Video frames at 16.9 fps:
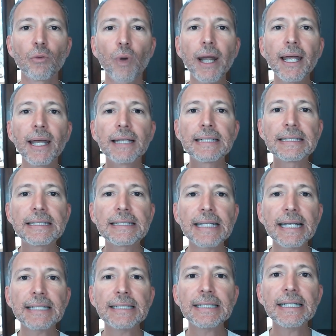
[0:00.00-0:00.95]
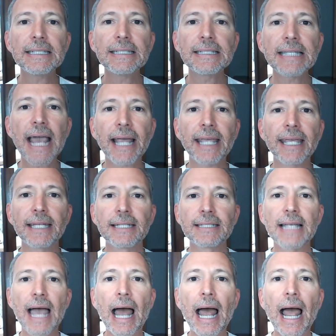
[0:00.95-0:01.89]
right? 60
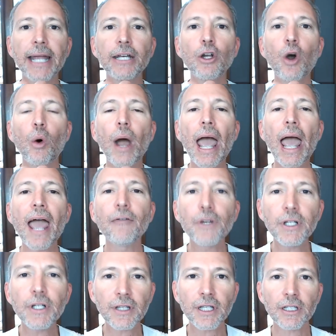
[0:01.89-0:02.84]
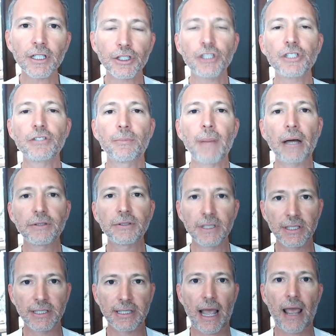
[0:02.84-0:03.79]
seconds. I know everything that she's about
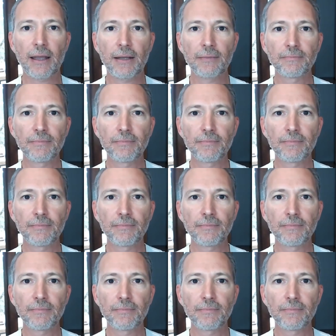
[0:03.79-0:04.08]
to say.